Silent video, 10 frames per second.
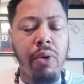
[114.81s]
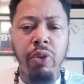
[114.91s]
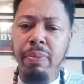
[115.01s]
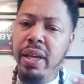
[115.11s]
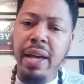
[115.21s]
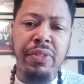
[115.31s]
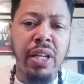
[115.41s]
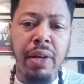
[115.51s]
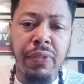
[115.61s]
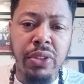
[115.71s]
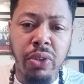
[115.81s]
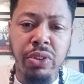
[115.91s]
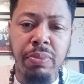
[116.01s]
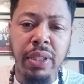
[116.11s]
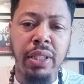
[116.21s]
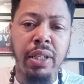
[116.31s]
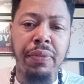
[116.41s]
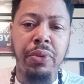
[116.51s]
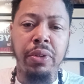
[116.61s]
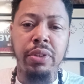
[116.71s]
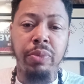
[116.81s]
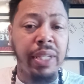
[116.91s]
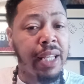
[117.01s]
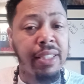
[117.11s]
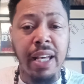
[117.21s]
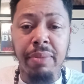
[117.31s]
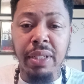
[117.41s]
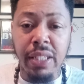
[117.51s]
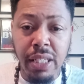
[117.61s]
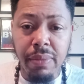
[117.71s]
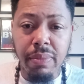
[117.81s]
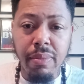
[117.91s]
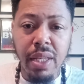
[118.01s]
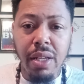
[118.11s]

we may have time for social media. Of course, we got time to eat.